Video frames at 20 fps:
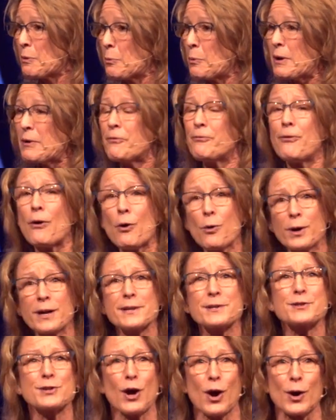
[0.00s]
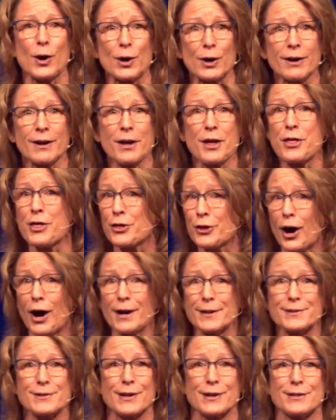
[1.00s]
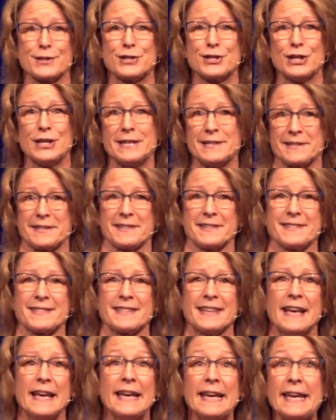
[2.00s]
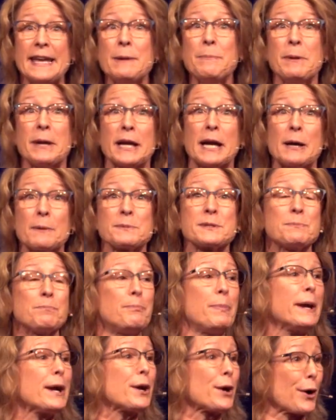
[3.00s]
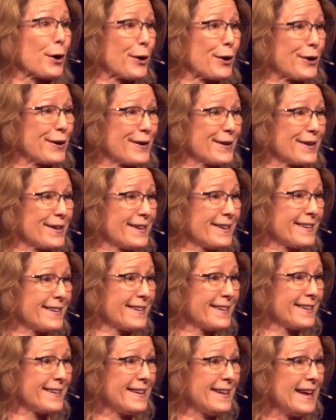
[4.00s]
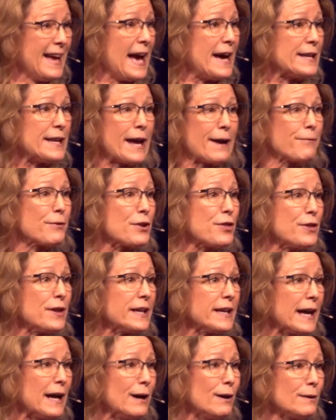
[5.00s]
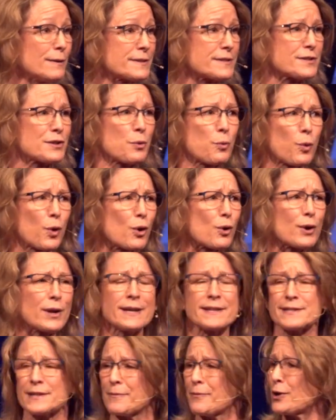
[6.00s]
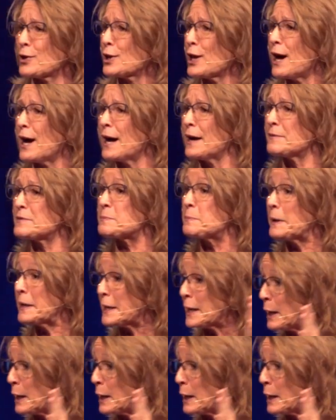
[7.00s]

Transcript: When we focus our thoughts on Jesus, he becomes bigger, and everything else, the worries of our lives,